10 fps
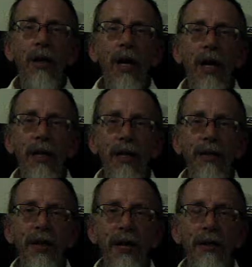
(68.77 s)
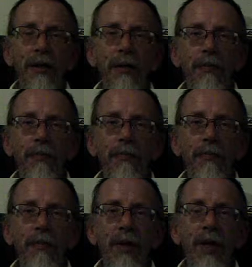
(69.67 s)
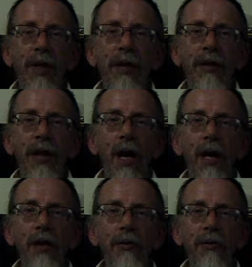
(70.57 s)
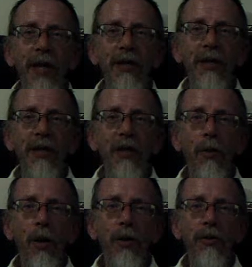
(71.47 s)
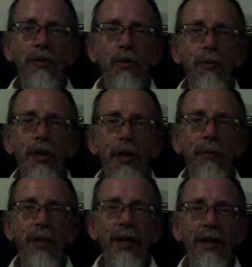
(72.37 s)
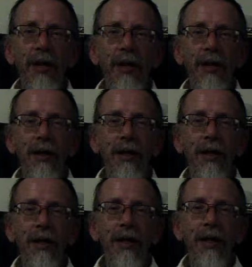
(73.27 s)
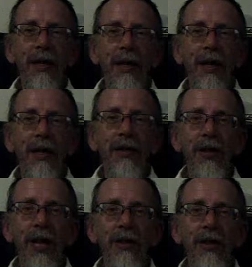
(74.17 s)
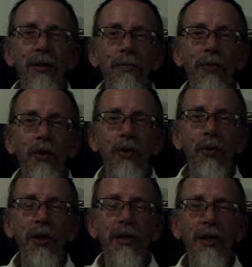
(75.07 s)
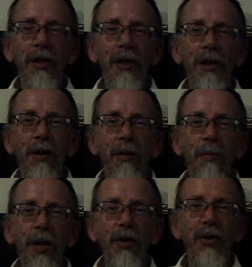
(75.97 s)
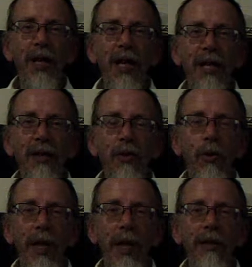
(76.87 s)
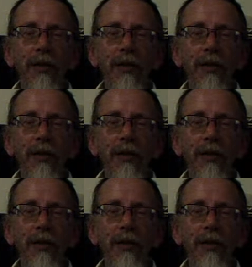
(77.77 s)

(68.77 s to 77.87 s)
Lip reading: and he said, "The art of getting someone to do something is to get them to do it because they like doing it."